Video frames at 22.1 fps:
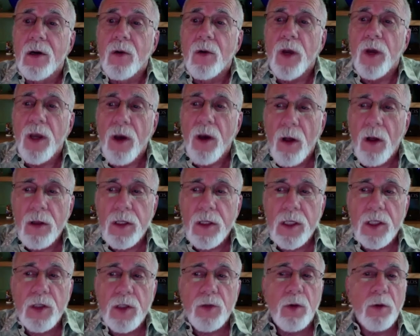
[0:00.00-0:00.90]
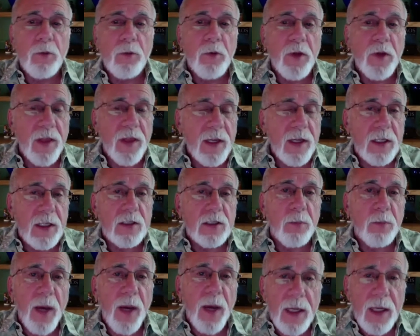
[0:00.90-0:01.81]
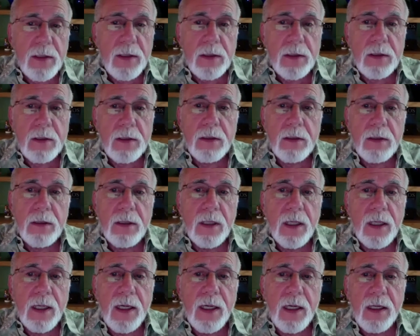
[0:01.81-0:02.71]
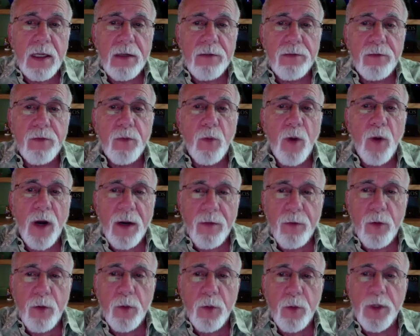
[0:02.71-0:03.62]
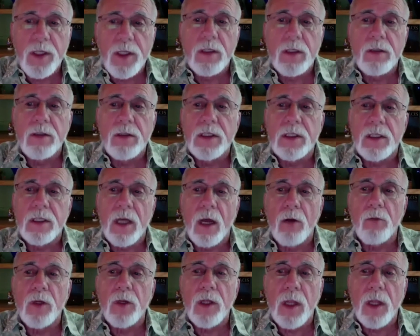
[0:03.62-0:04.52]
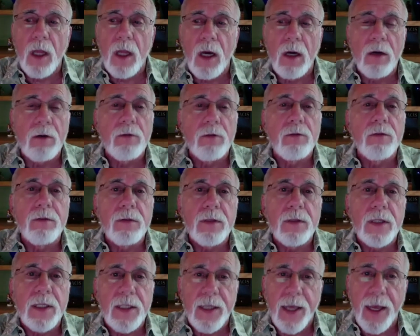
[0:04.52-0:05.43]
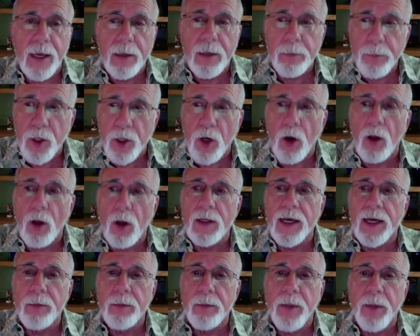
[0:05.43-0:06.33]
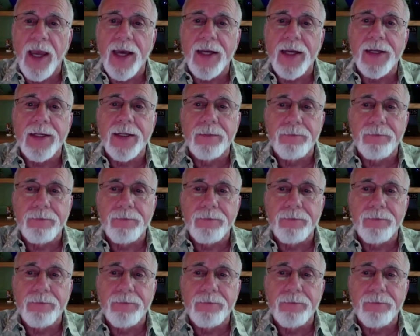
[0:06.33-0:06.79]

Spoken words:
We all do what we think is best, and if whatever we do is done with love, it can't be all that bad.